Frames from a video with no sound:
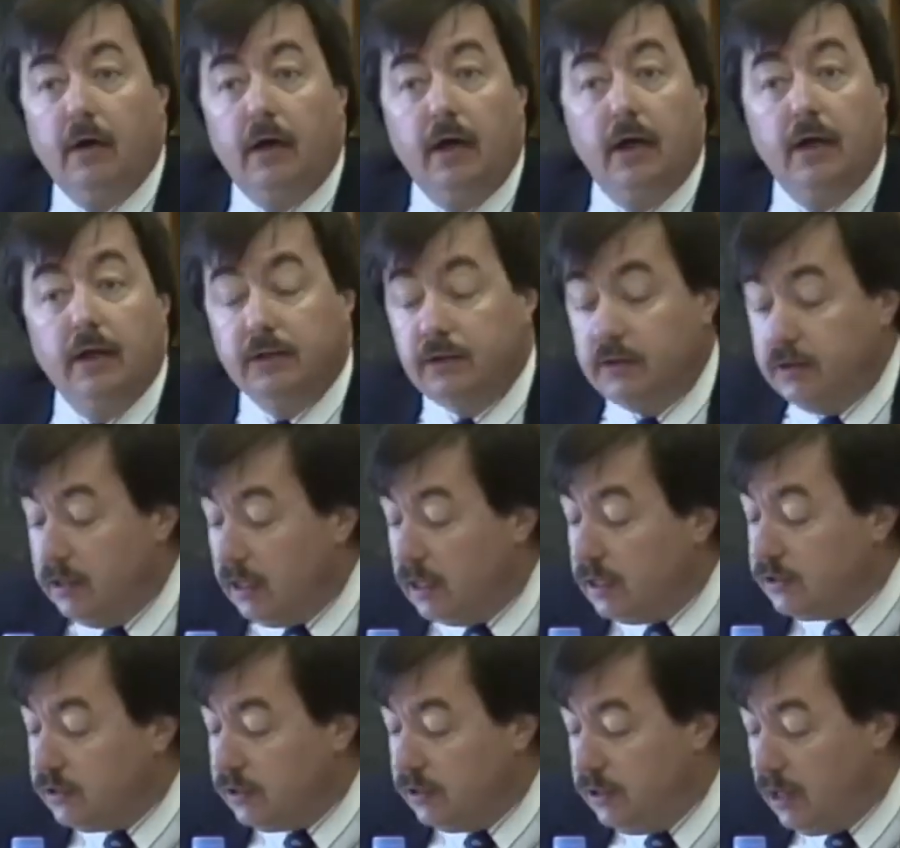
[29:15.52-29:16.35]
Is
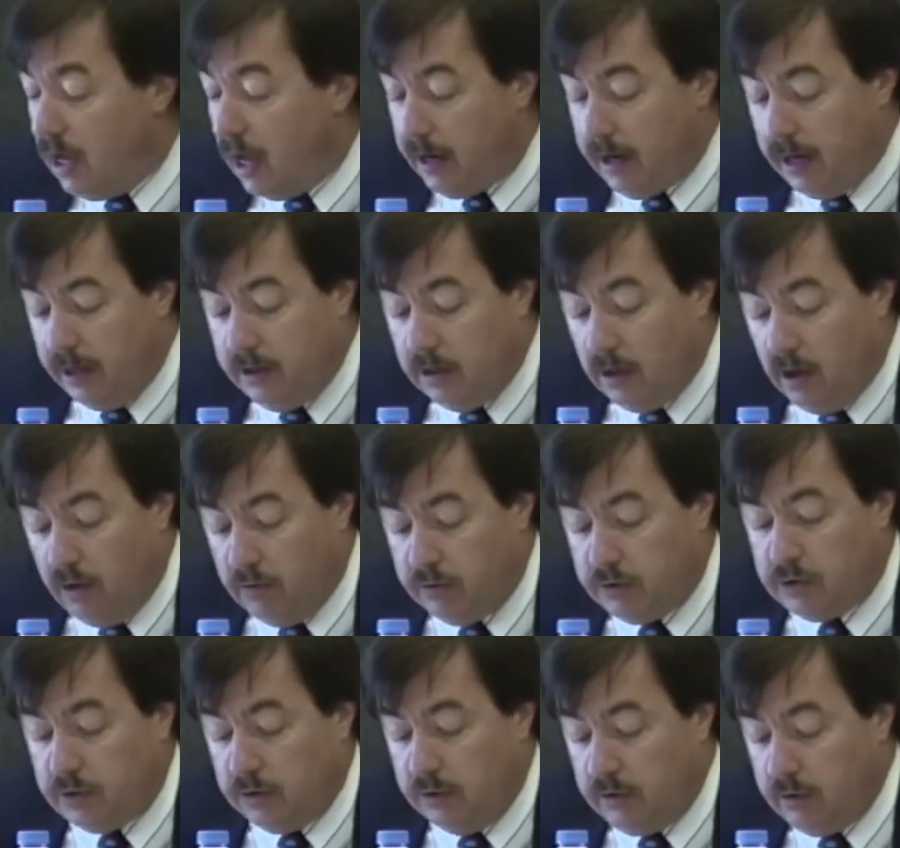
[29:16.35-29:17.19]
this not a
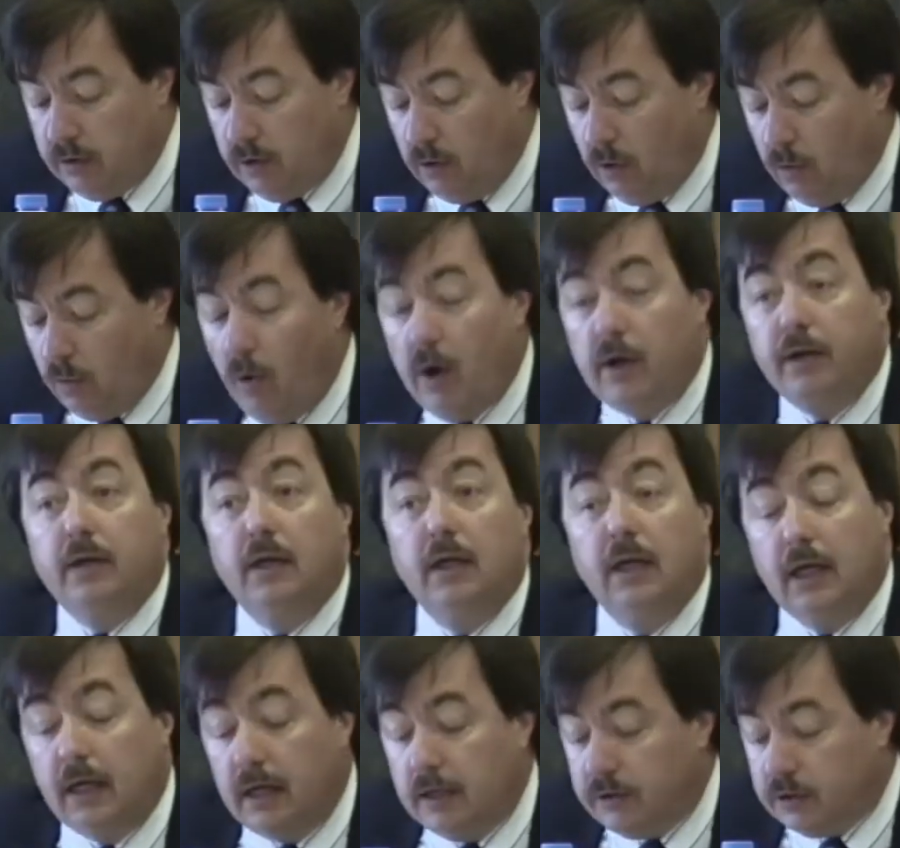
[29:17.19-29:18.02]
notion one
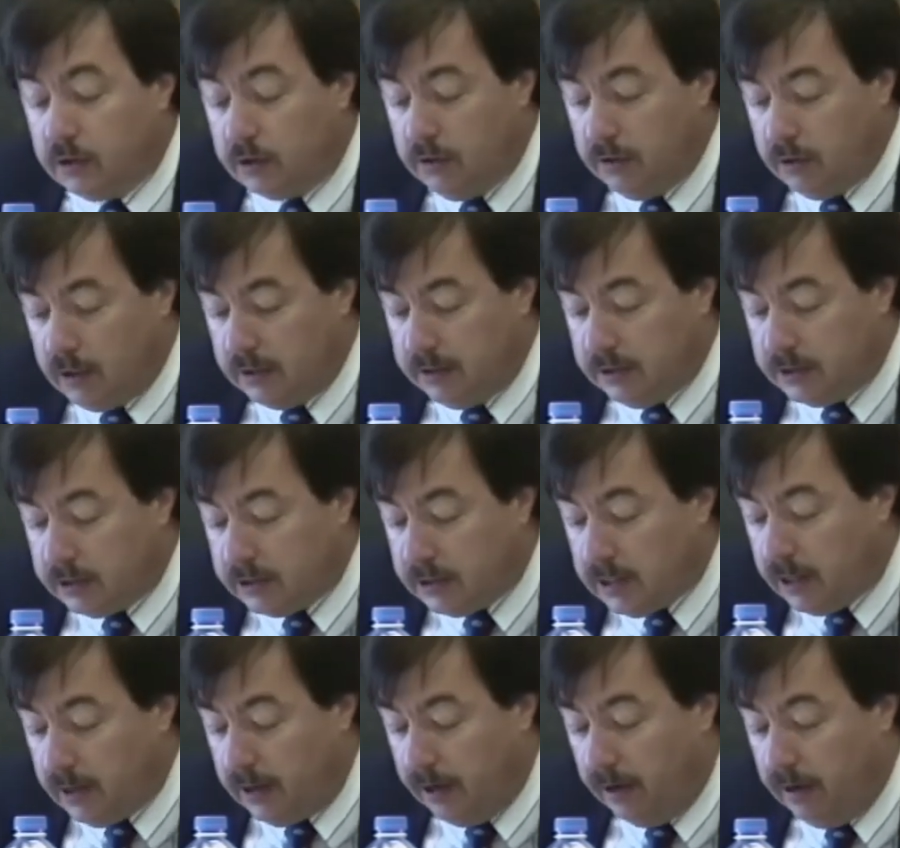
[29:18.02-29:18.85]
needs to
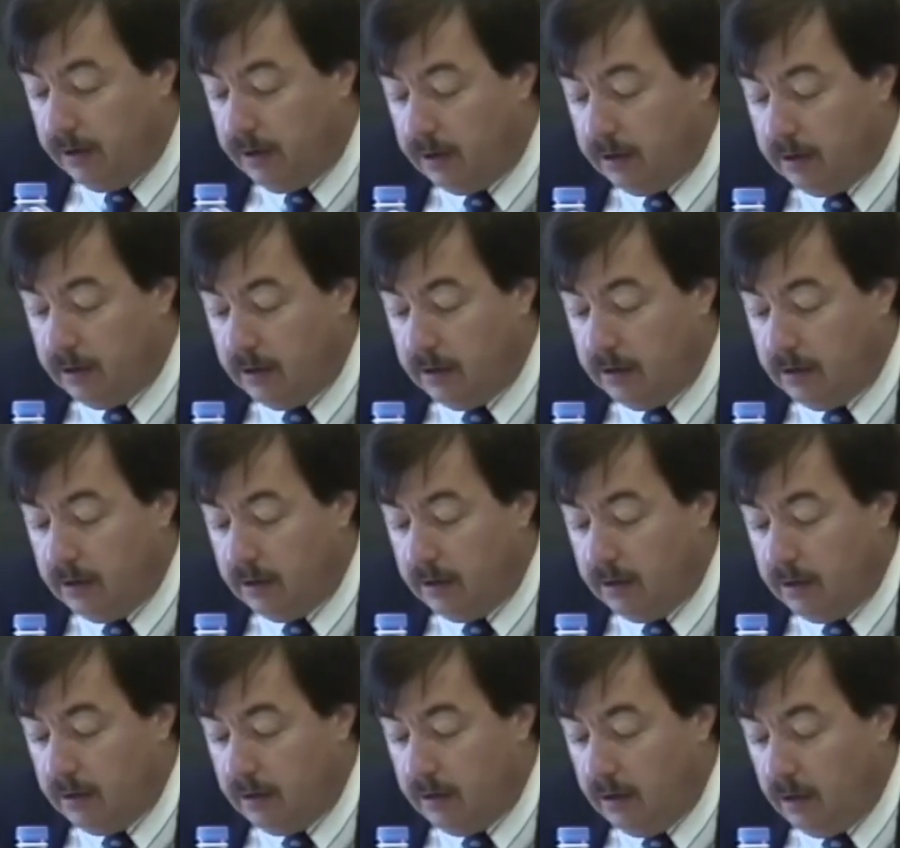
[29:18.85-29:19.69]
consider
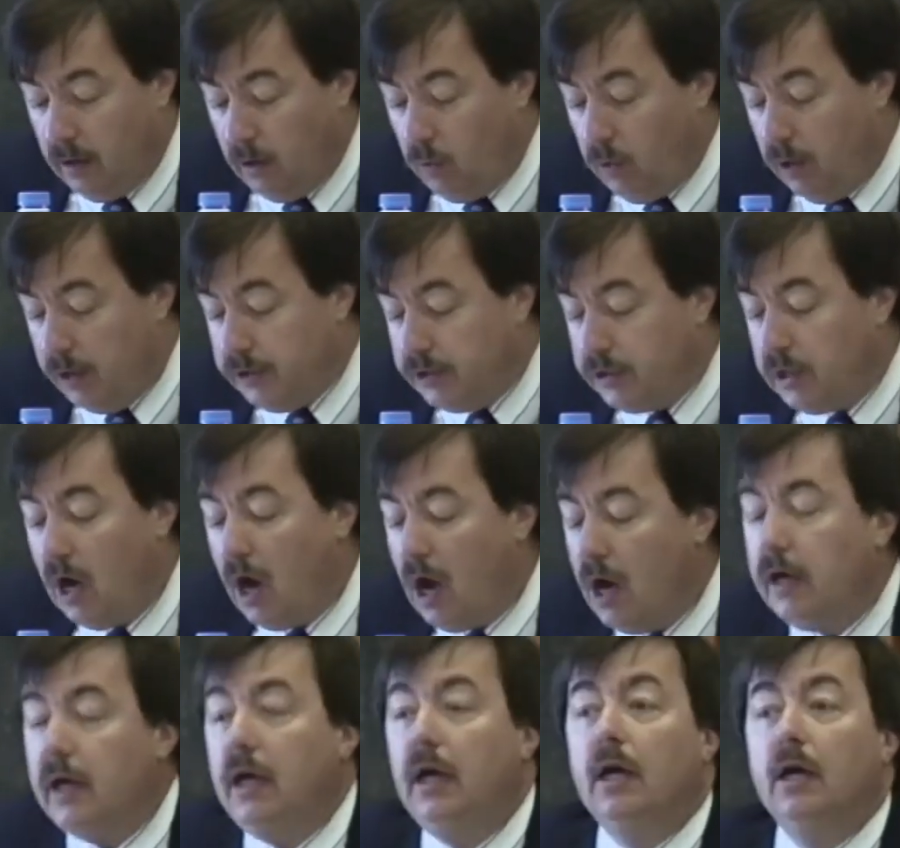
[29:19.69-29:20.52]
when
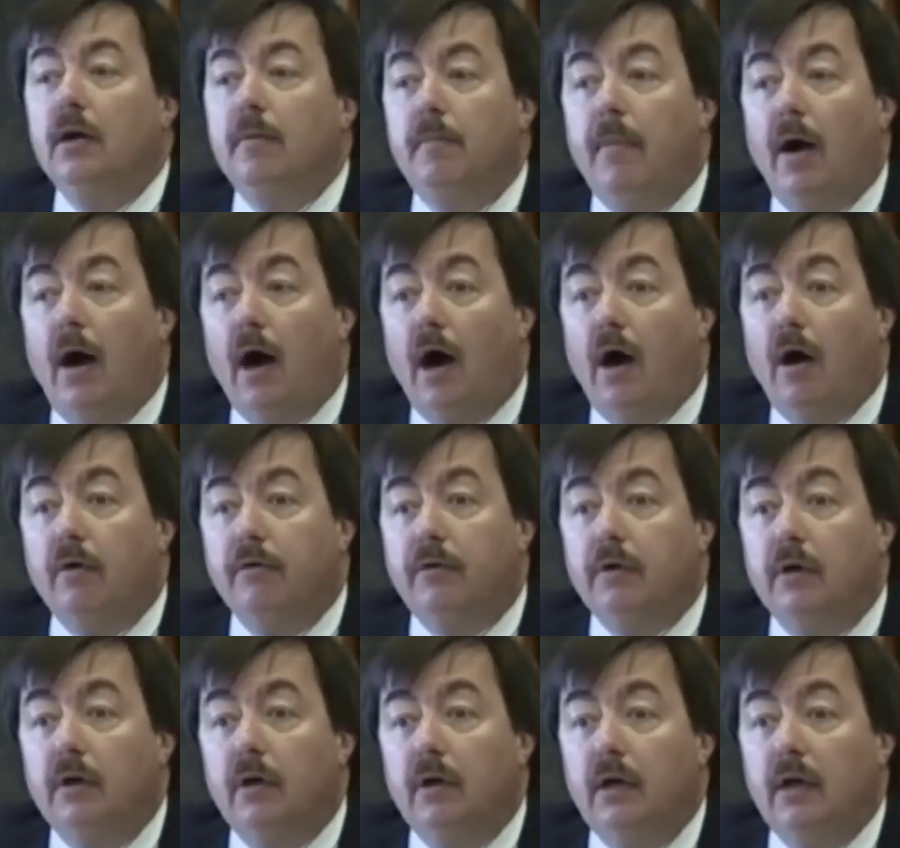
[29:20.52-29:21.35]
talking
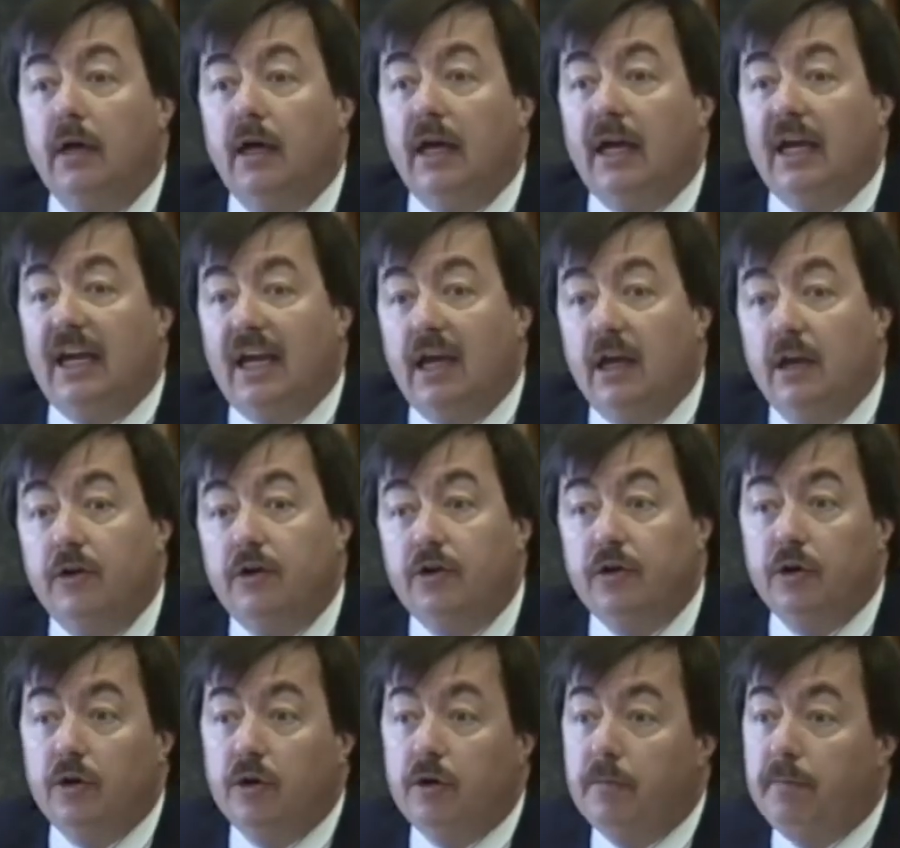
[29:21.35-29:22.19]
about
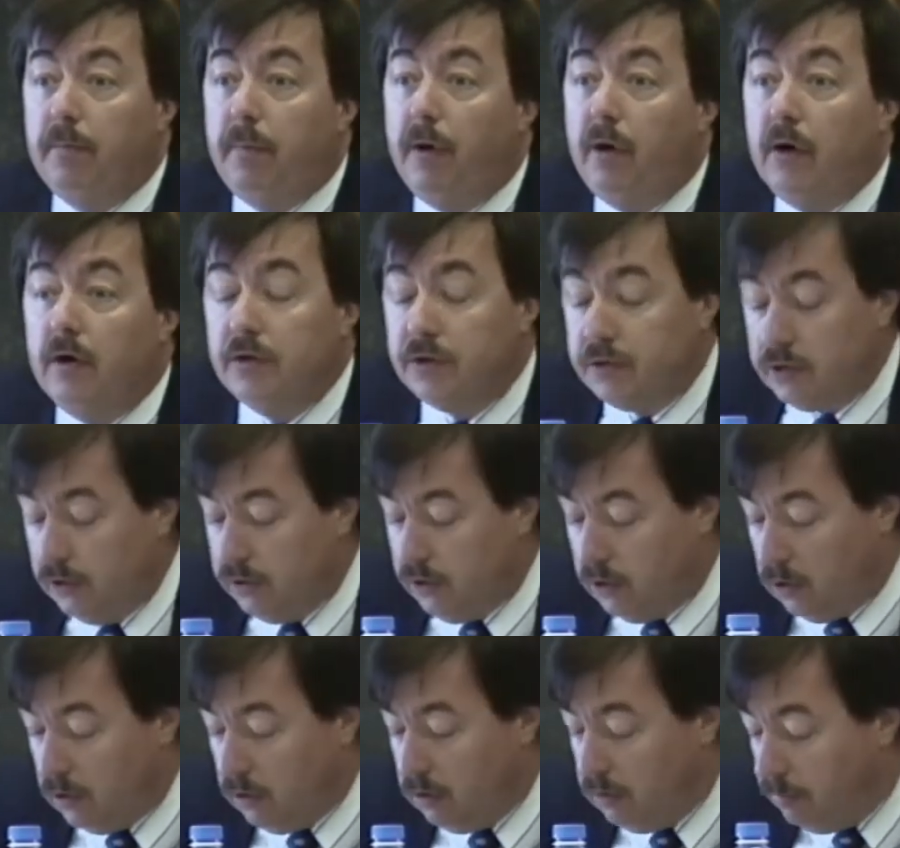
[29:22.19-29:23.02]

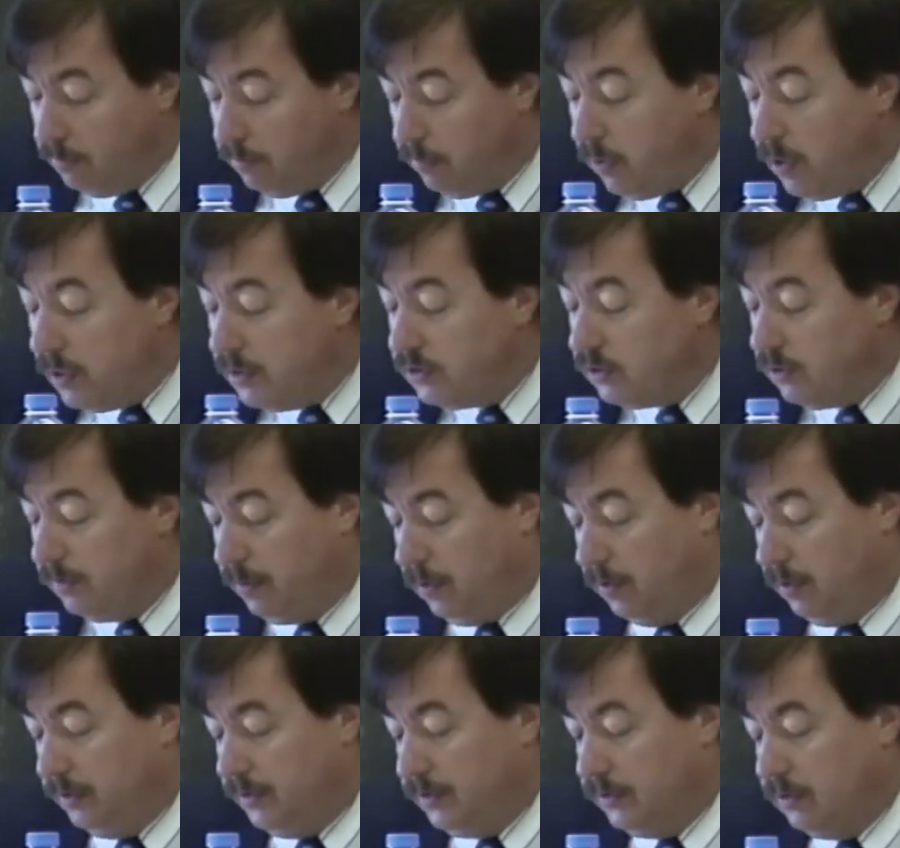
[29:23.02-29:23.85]
interpersonal
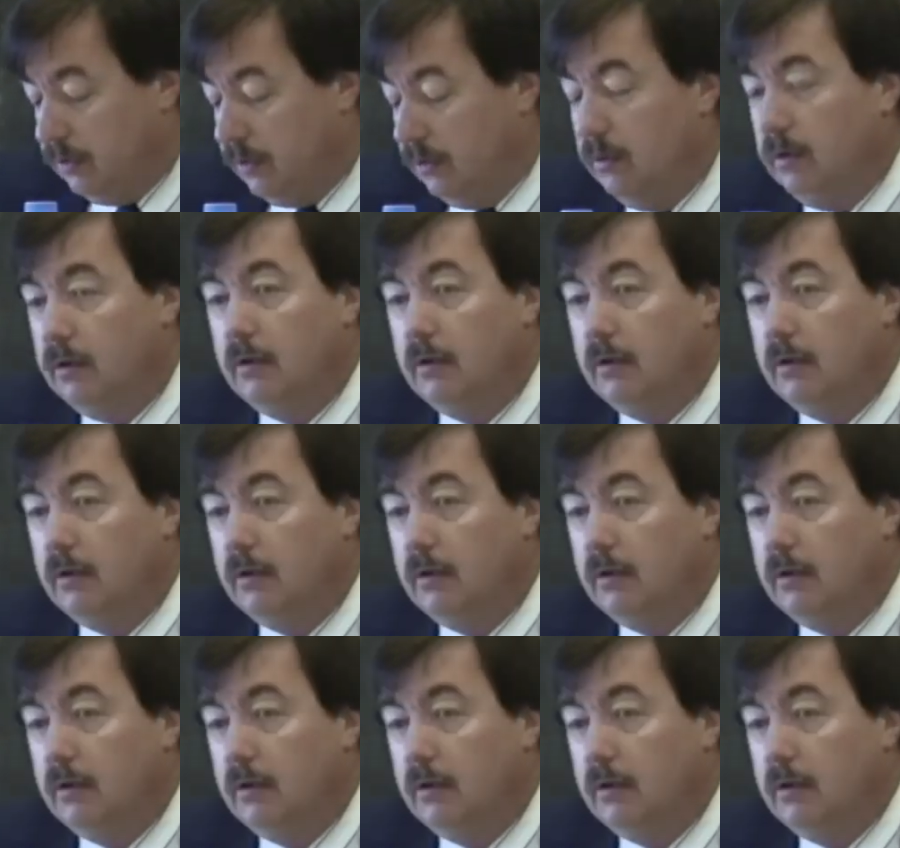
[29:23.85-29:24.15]
principles?